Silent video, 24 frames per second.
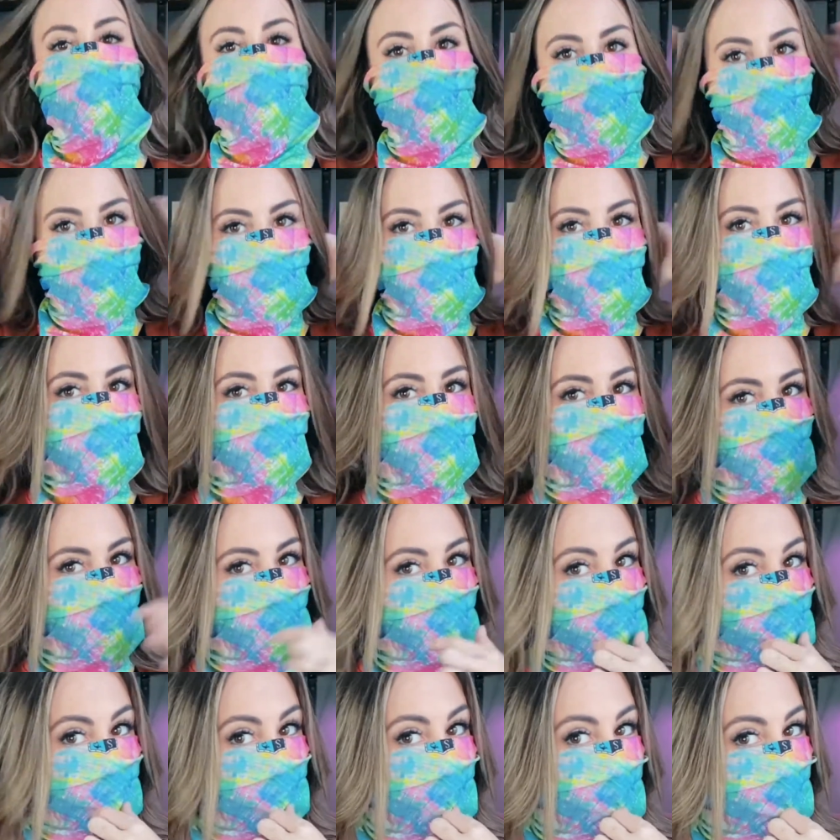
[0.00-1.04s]
This
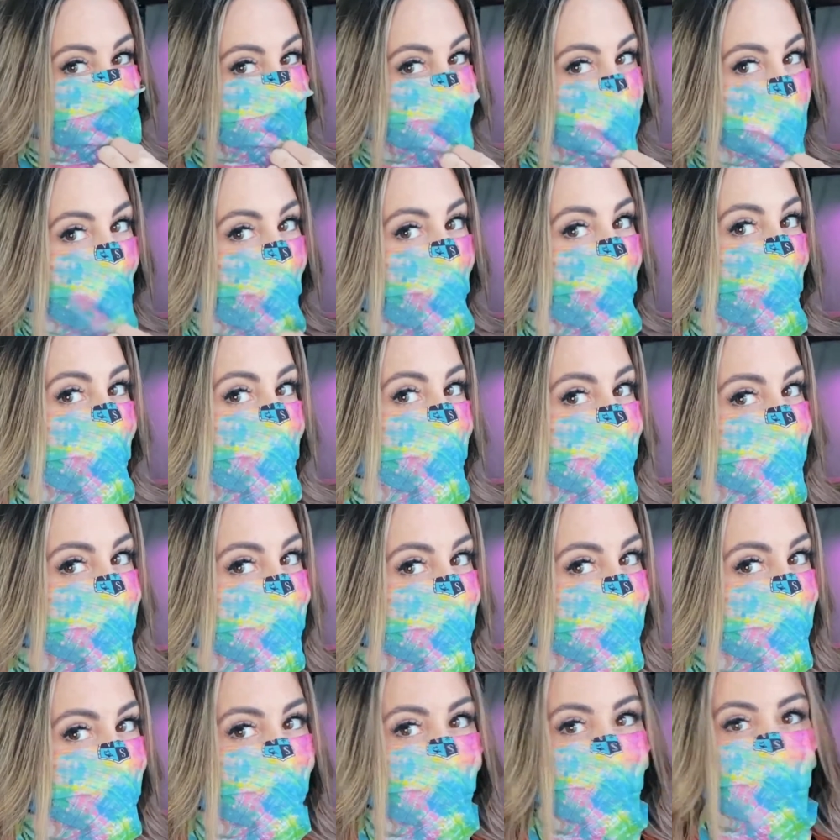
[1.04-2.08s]
looks nice and all, and this
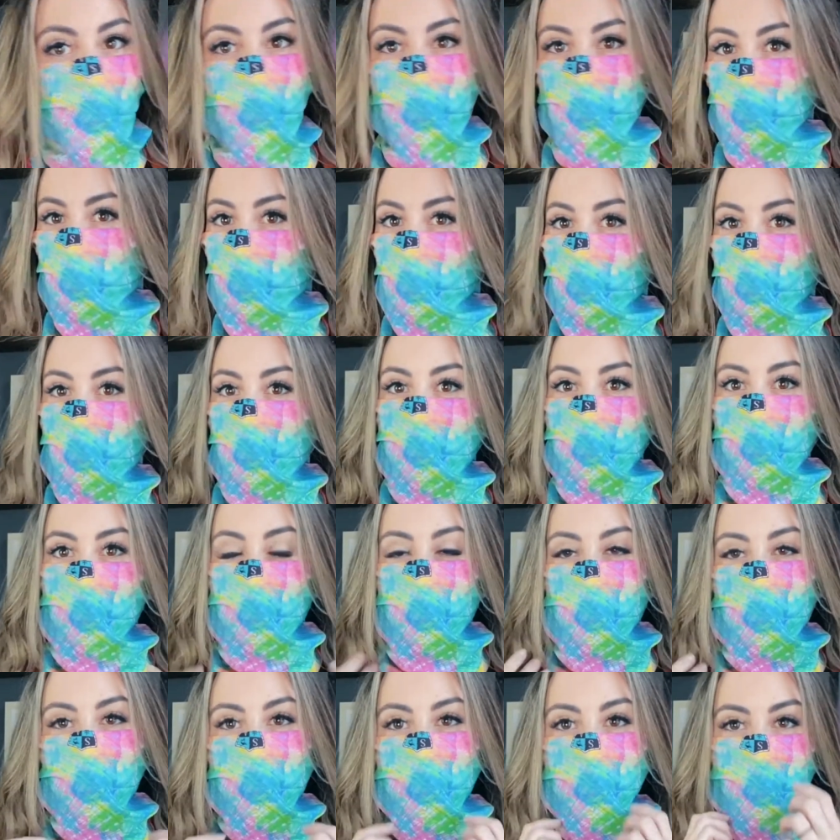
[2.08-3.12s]
is fine if you were wearing it
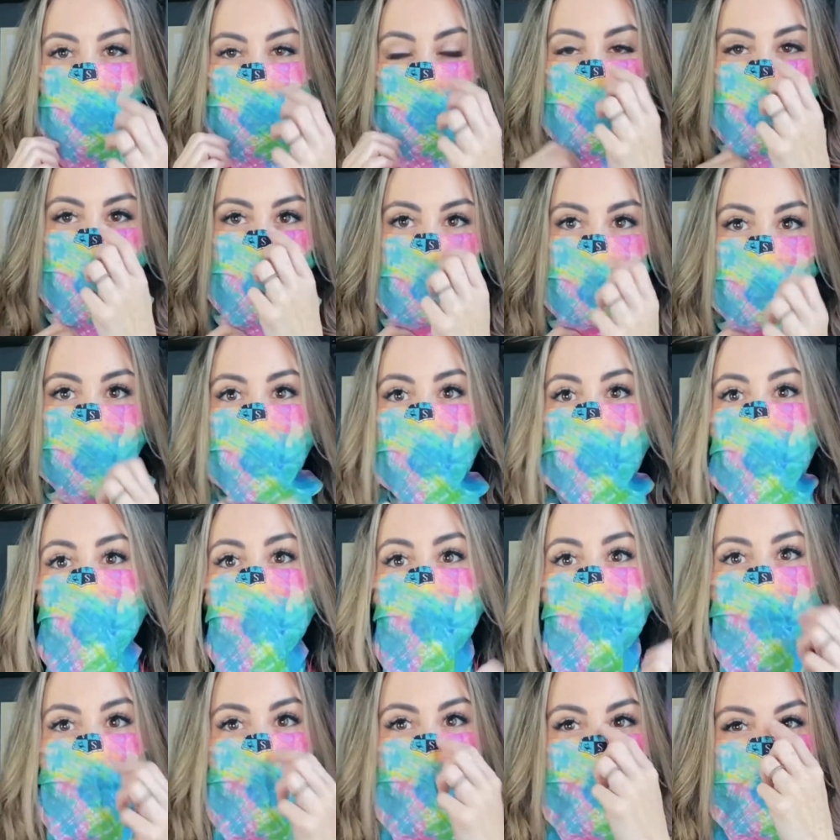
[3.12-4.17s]
for some type of a,
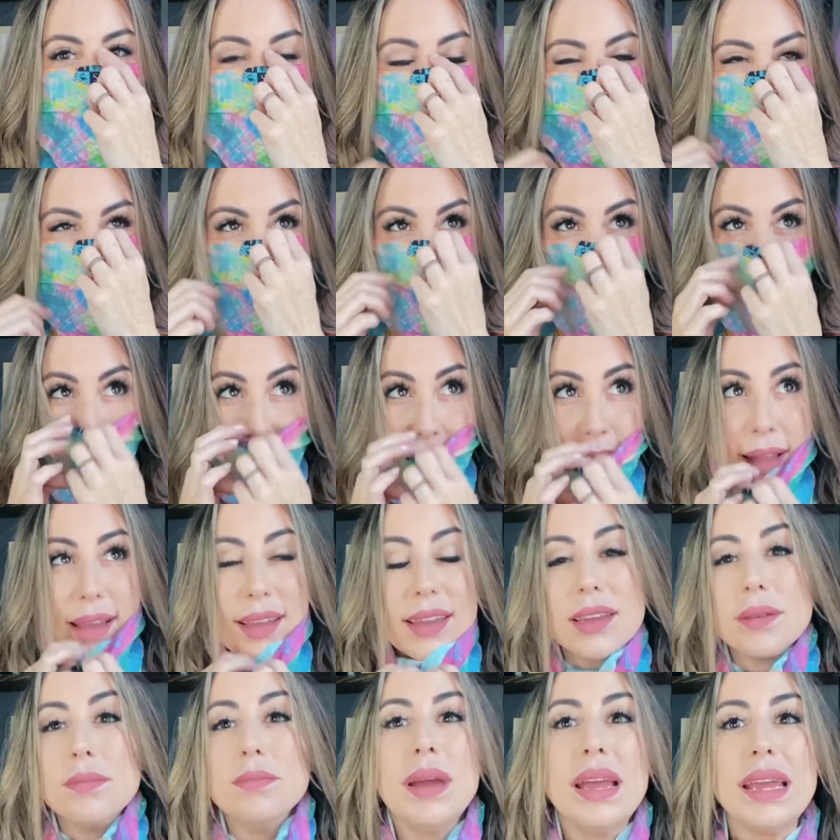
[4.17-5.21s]

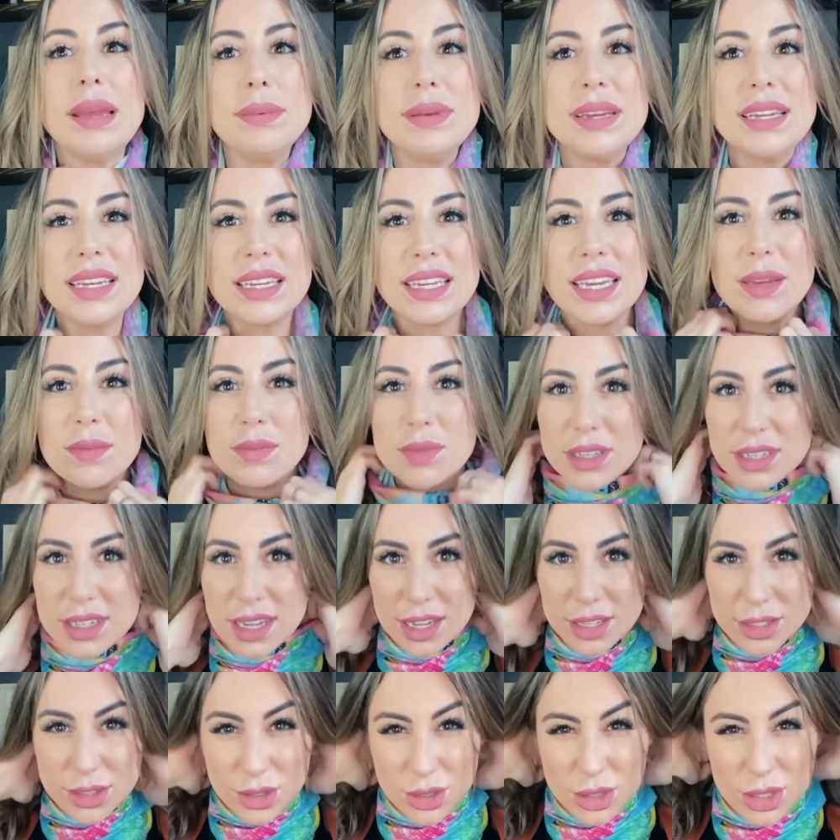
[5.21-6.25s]
like maybe to keep the
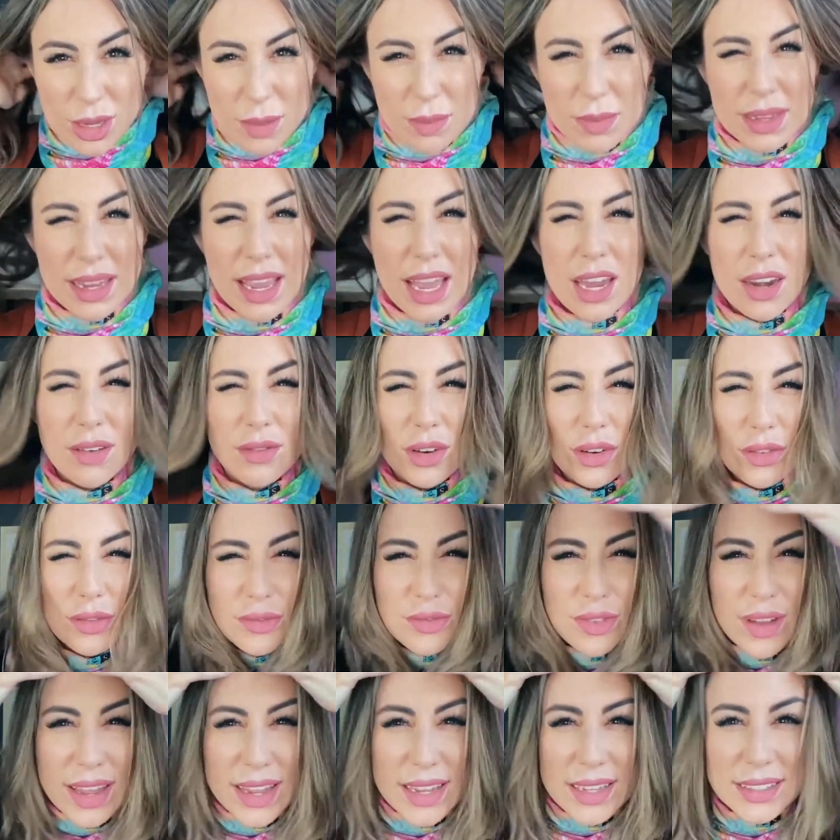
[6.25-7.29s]
dust or something out of your
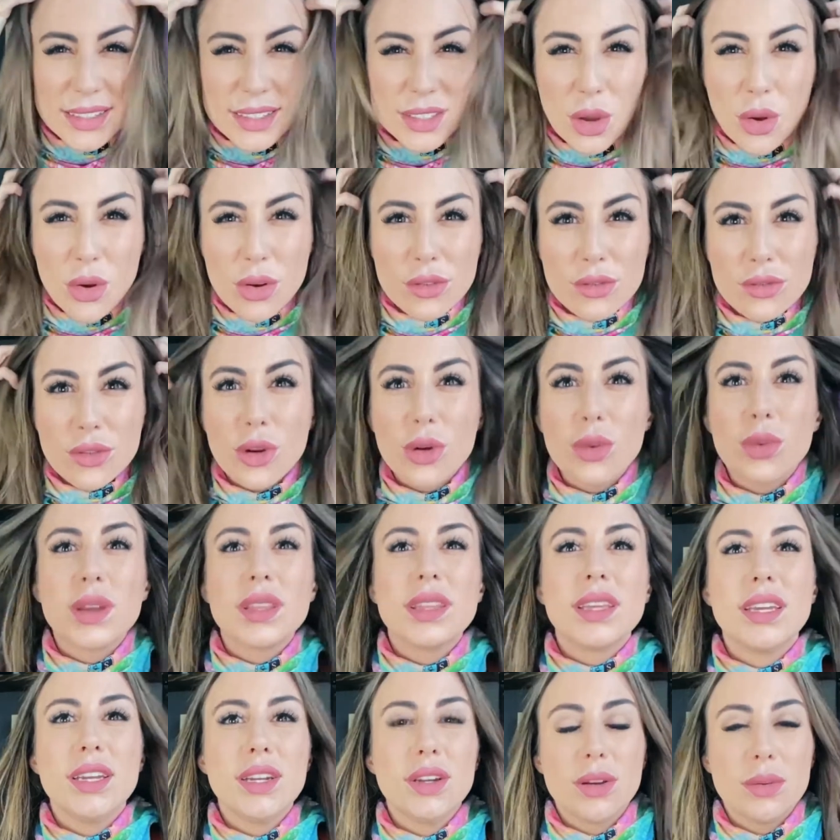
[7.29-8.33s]
face, going four
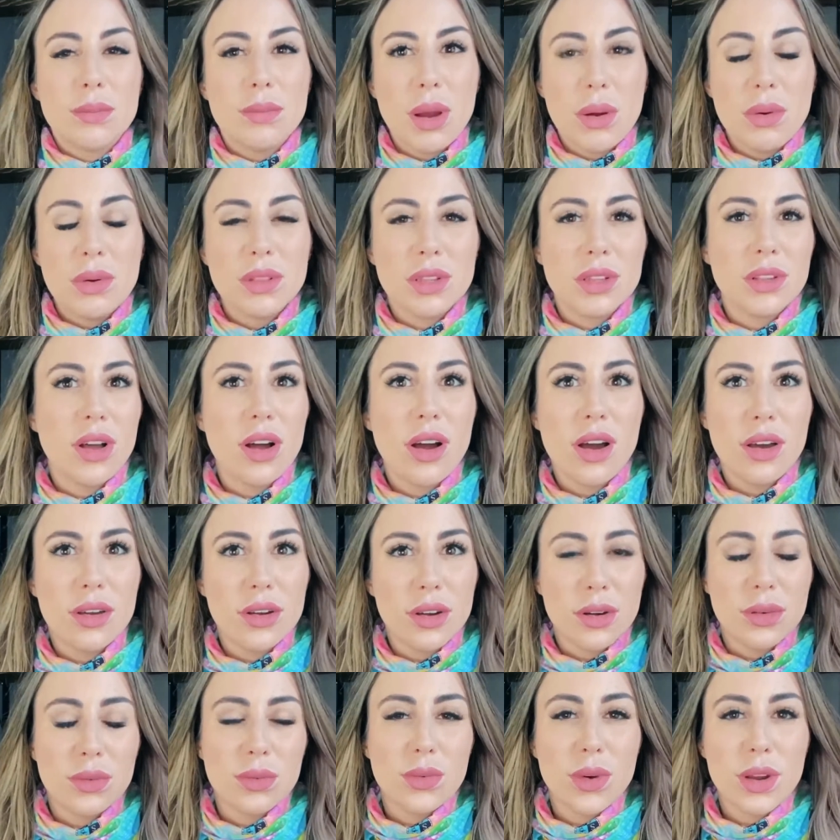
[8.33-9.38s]
wheeling or mowing the lawn
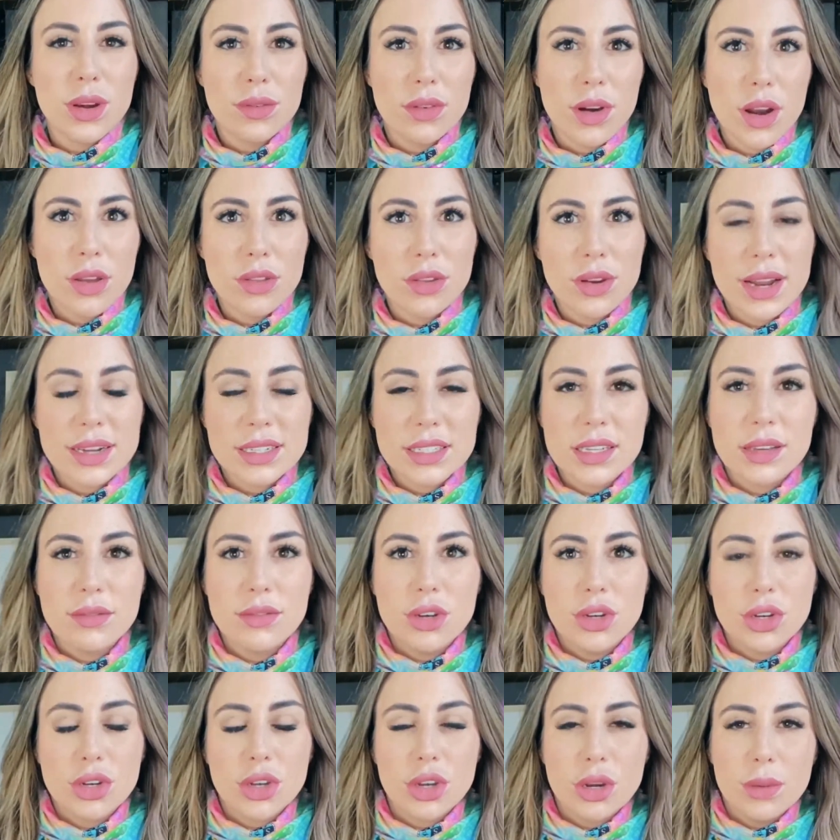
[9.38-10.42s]
or whatever other activity
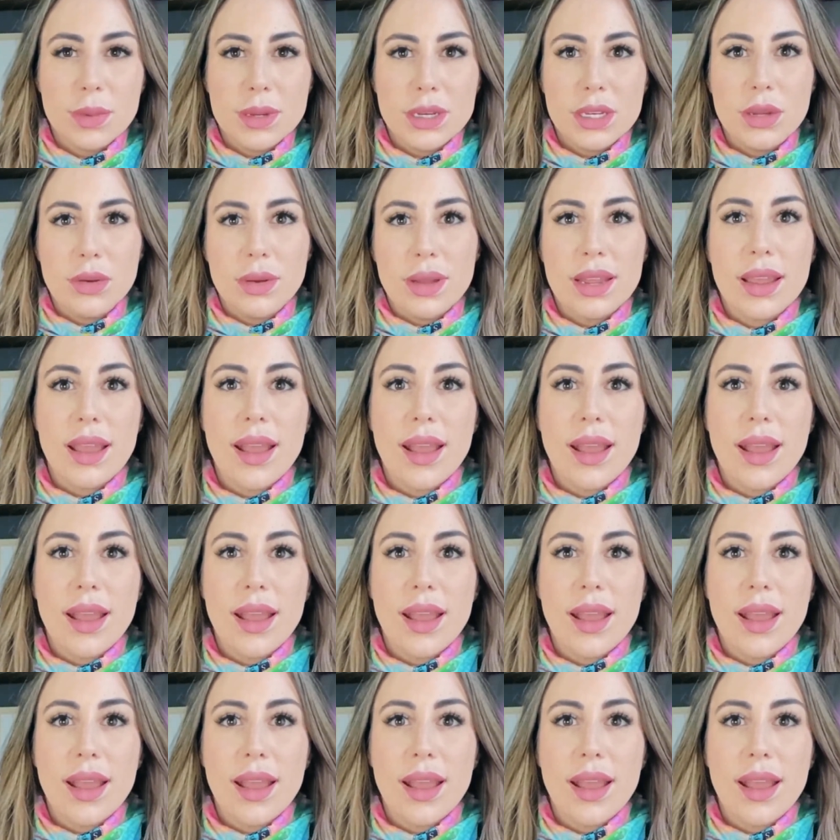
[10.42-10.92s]
you're gonna be doing.